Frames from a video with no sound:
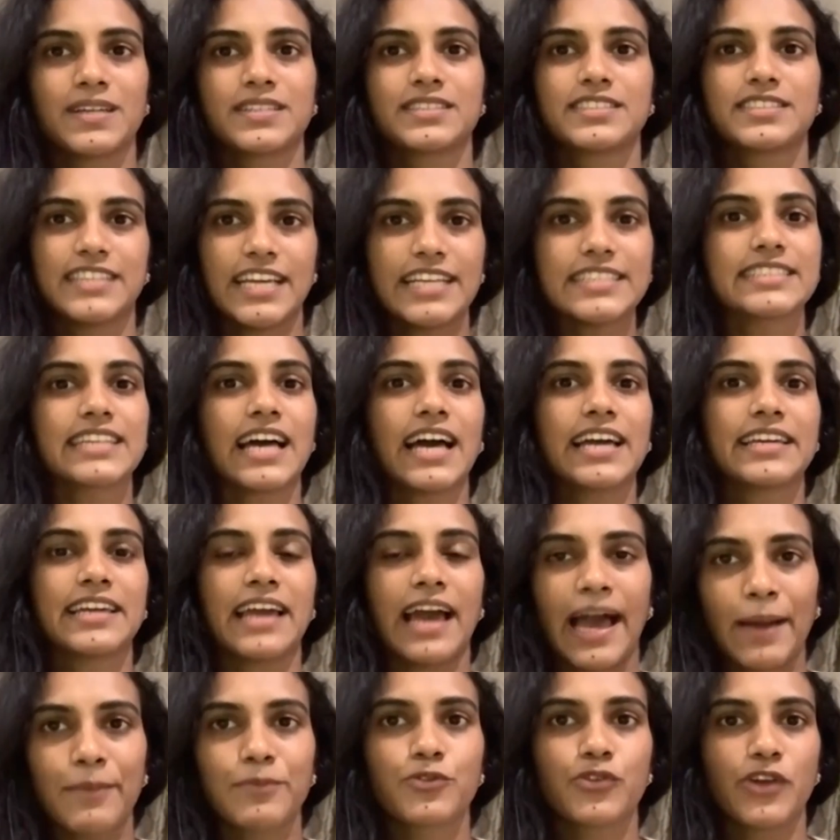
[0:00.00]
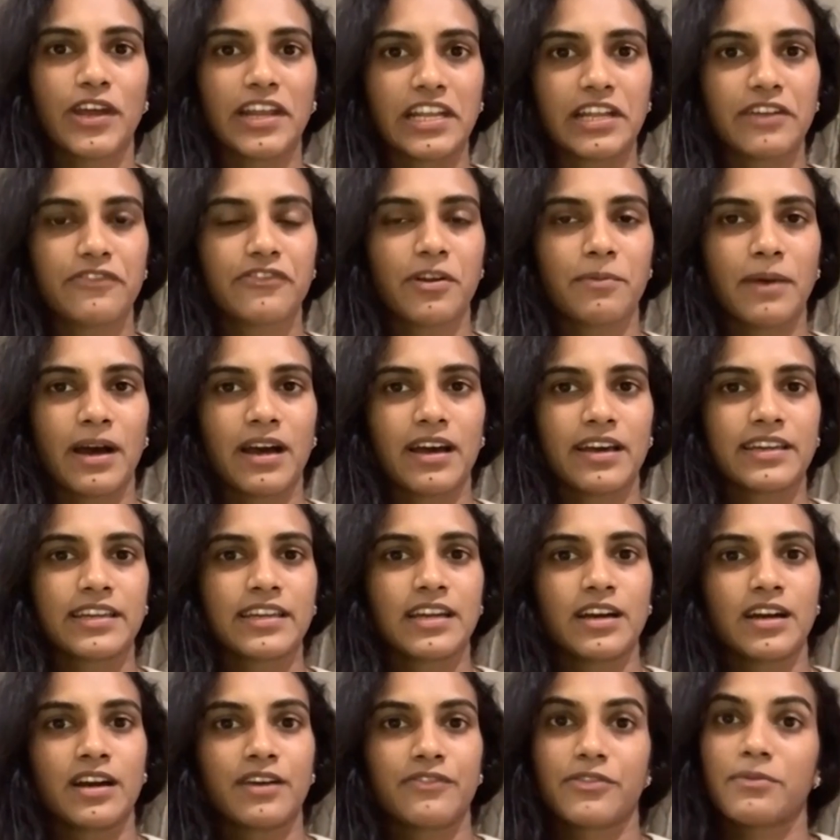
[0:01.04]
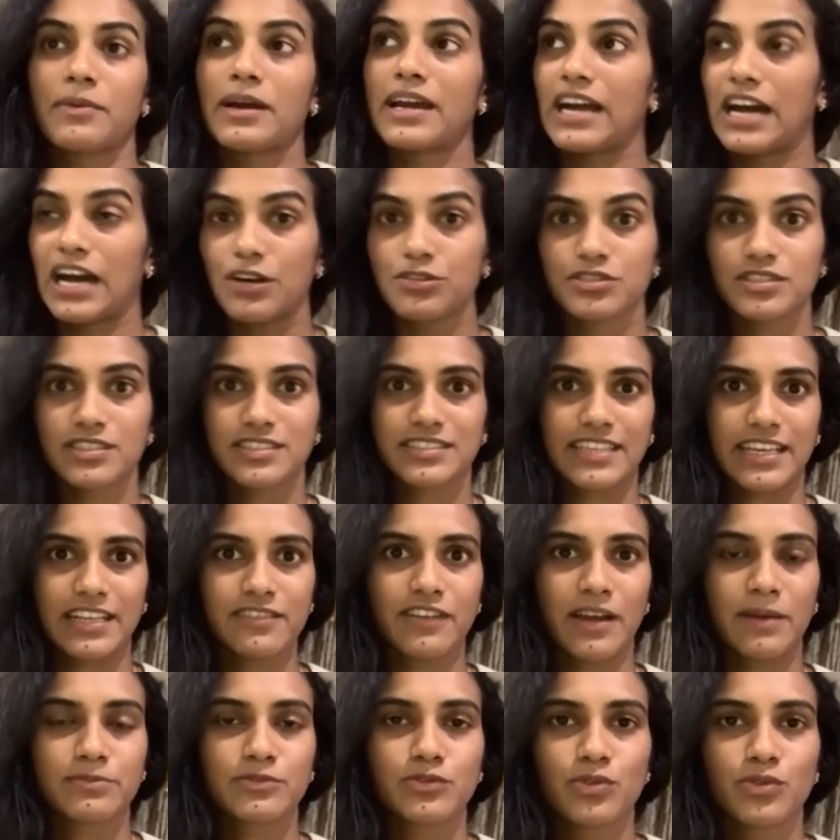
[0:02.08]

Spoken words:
But yes, I am training from my house itself.